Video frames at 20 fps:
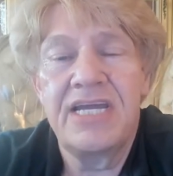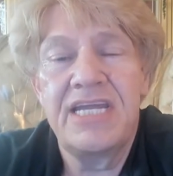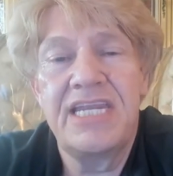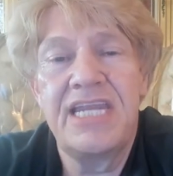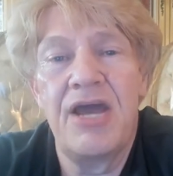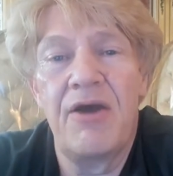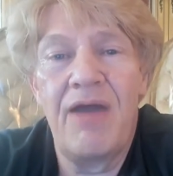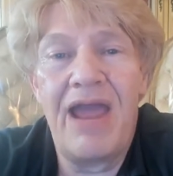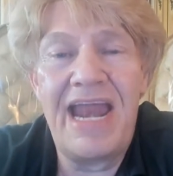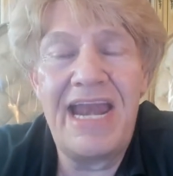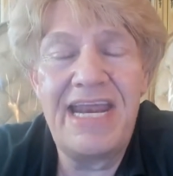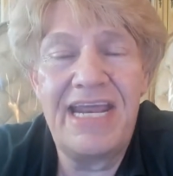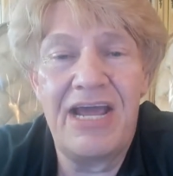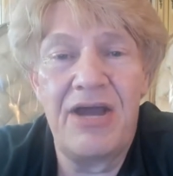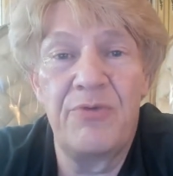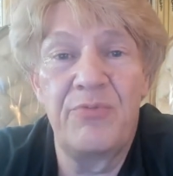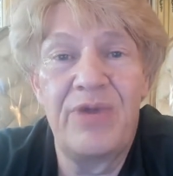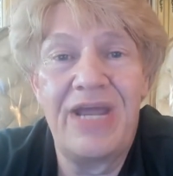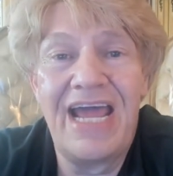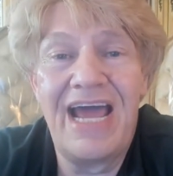Now,
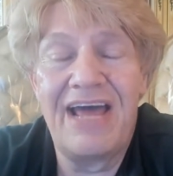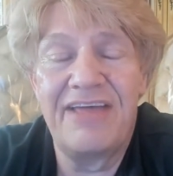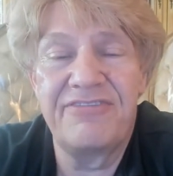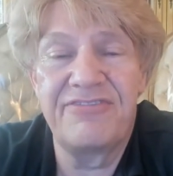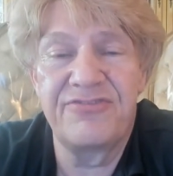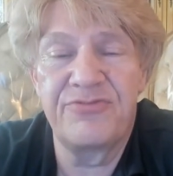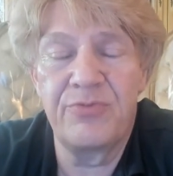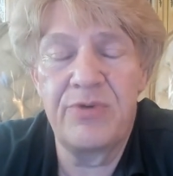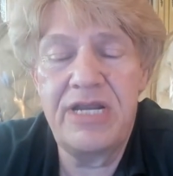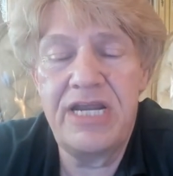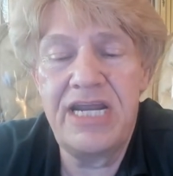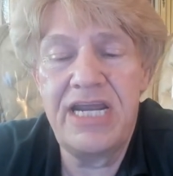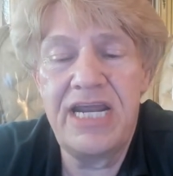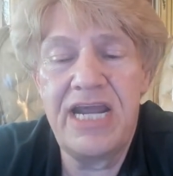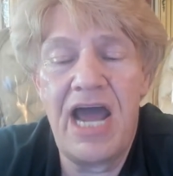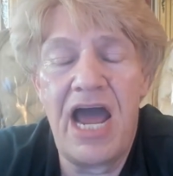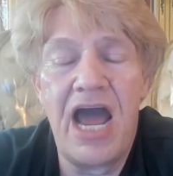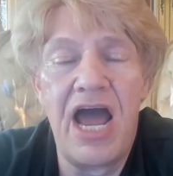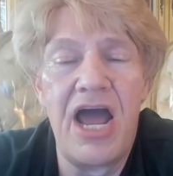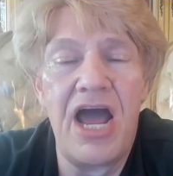we had
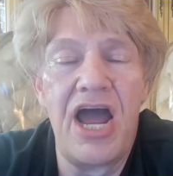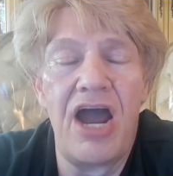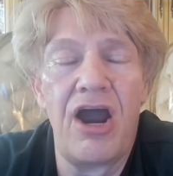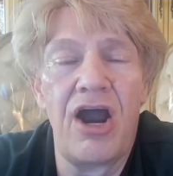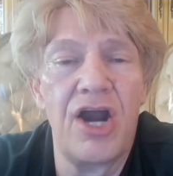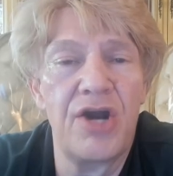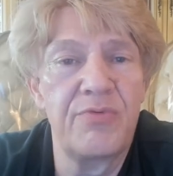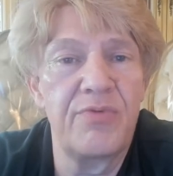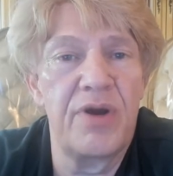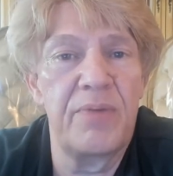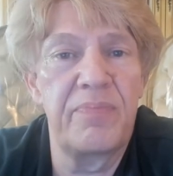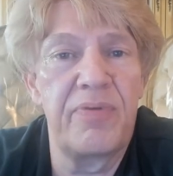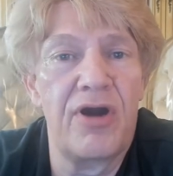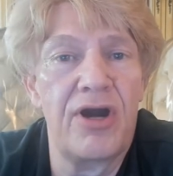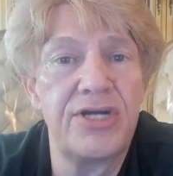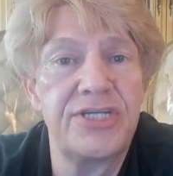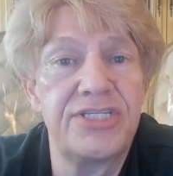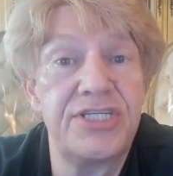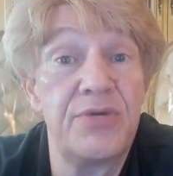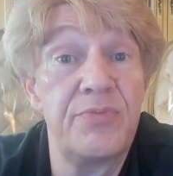3 hardware
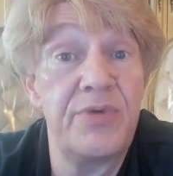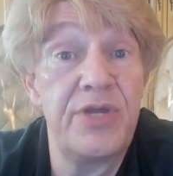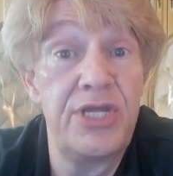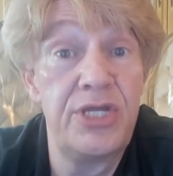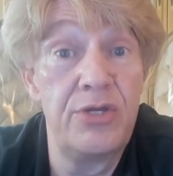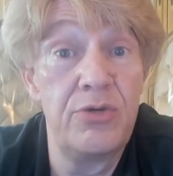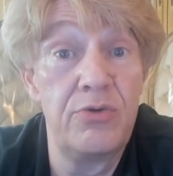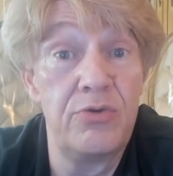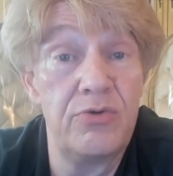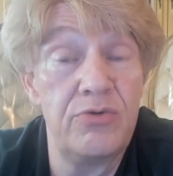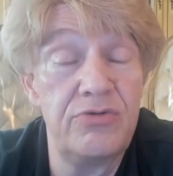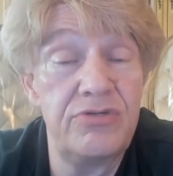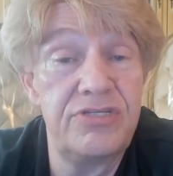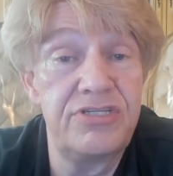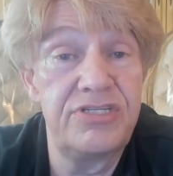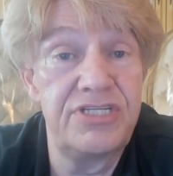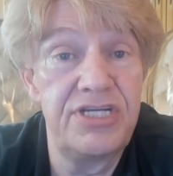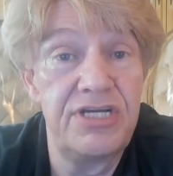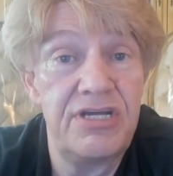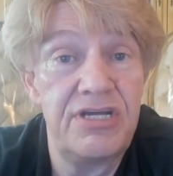parts that we used